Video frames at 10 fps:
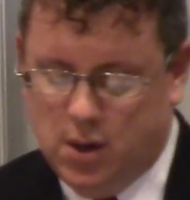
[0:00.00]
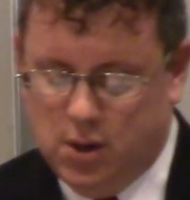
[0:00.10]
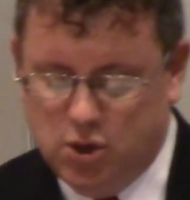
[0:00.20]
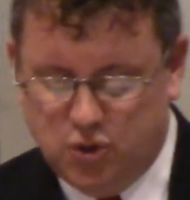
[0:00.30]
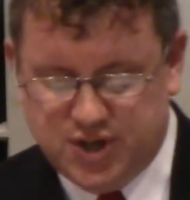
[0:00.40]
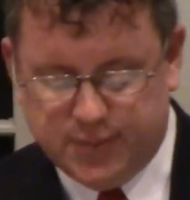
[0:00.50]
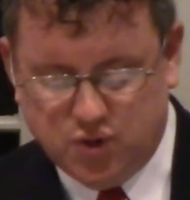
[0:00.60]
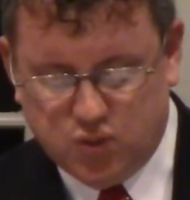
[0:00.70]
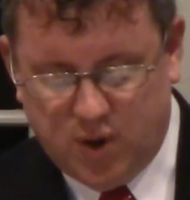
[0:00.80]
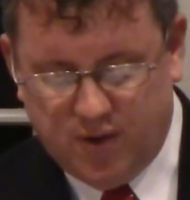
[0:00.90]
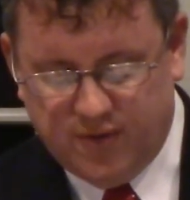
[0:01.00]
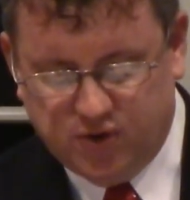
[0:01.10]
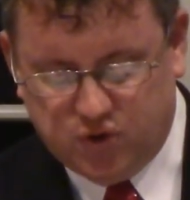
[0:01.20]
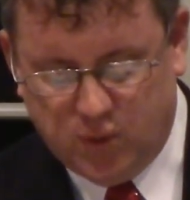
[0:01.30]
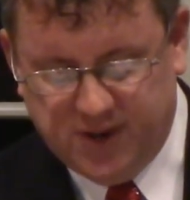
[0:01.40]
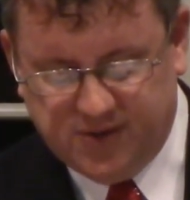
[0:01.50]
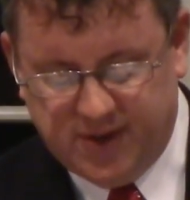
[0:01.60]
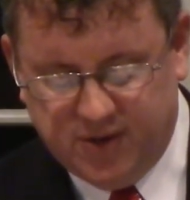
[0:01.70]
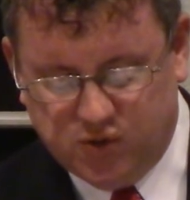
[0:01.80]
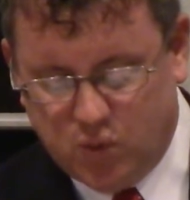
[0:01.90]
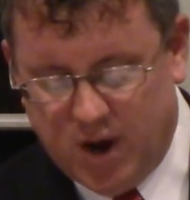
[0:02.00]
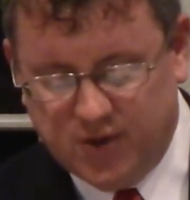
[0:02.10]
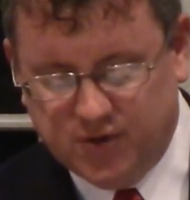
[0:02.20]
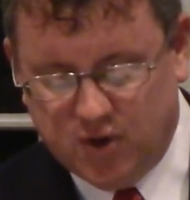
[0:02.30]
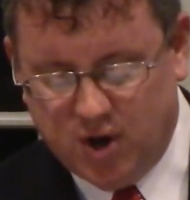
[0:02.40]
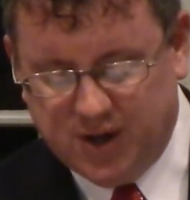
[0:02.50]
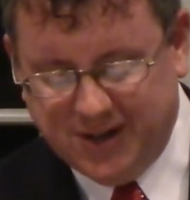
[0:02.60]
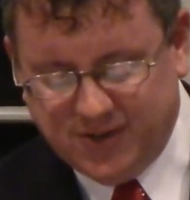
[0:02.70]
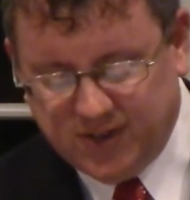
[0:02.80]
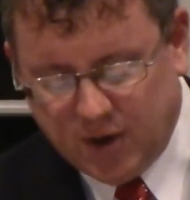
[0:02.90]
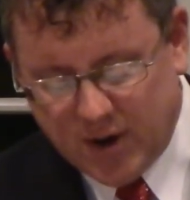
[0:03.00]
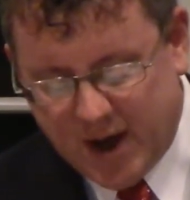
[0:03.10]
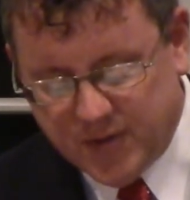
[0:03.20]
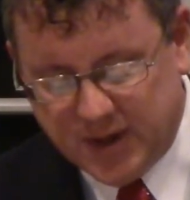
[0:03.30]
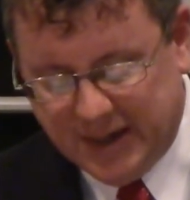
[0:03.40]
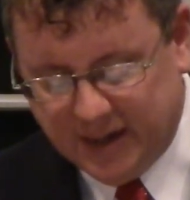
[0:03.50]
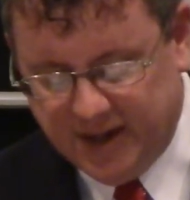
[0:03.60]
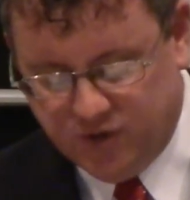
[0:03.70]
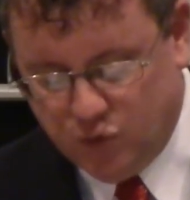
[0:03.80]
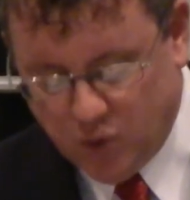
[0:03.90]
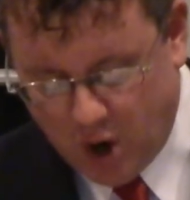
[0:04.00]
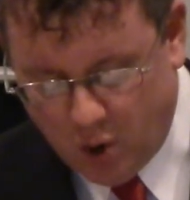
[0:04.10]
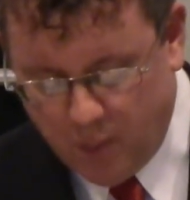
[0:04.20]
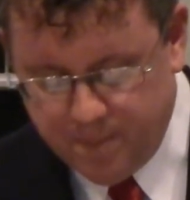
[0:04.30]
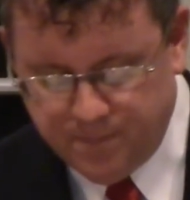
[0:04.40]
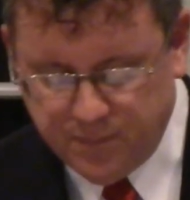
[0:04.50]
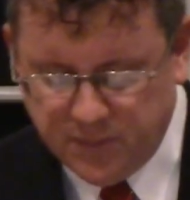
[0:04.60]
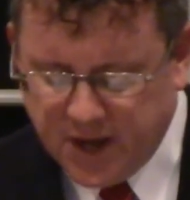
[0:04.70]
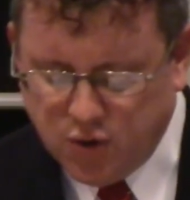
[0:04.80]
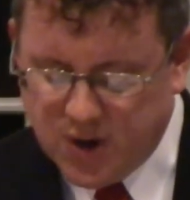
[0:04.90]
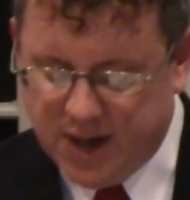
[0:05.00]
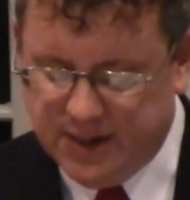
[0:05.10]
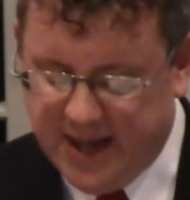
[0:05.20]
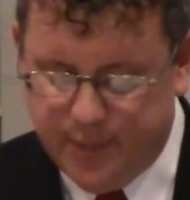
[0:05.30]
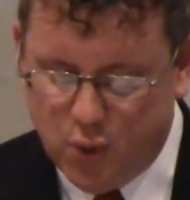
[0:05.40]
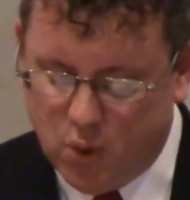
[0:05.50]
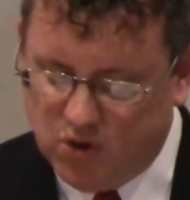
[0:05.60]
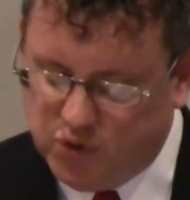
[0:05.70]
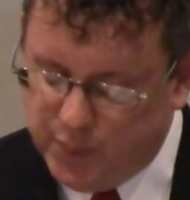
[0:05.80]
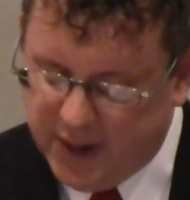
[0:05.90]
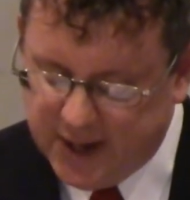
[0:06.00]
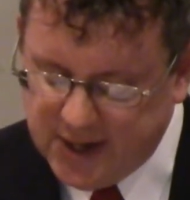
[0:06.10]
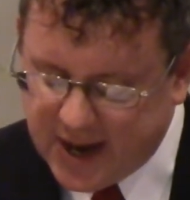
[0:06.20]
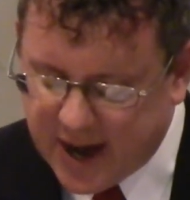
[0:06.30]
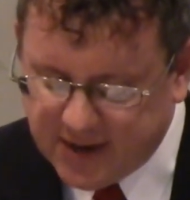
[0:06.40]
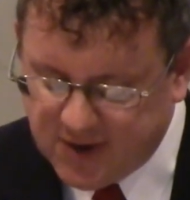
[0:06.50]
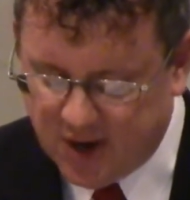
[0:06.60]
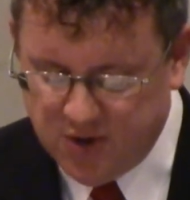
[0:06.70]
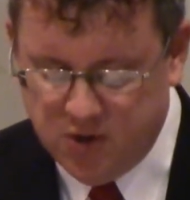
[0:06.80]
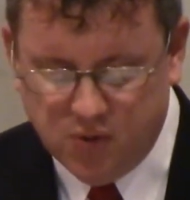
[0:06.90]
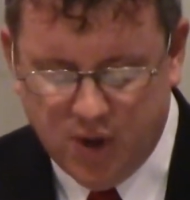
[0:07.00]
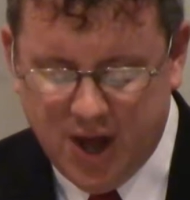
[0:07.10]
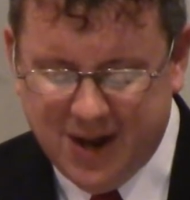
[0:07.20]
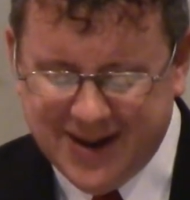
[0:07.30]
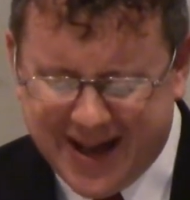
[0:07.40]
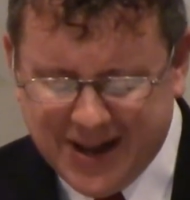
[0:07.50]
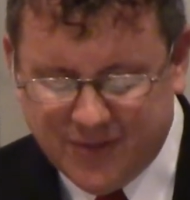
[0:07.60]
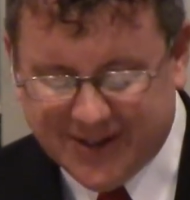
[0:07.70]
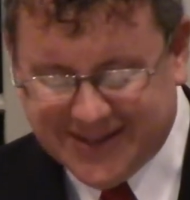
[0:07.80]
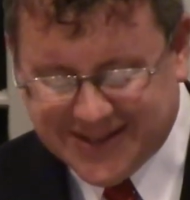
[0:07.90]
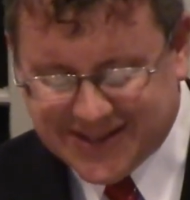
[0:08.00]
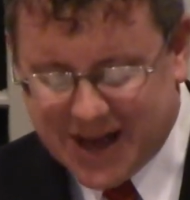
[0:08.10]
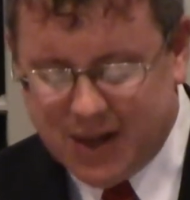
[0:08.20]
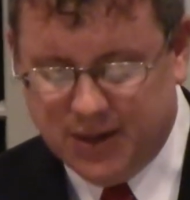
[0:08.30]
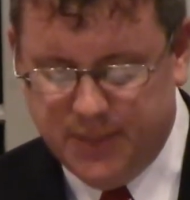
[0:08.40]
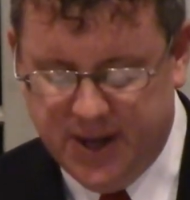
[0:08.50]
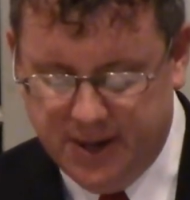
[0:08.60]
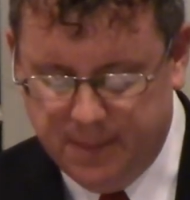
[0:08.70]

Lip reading: Luke chapter 12, verse 27 is where I'll start. Consider how the lilies grow. They do not labor or spin, yet I tell you, not even Solomon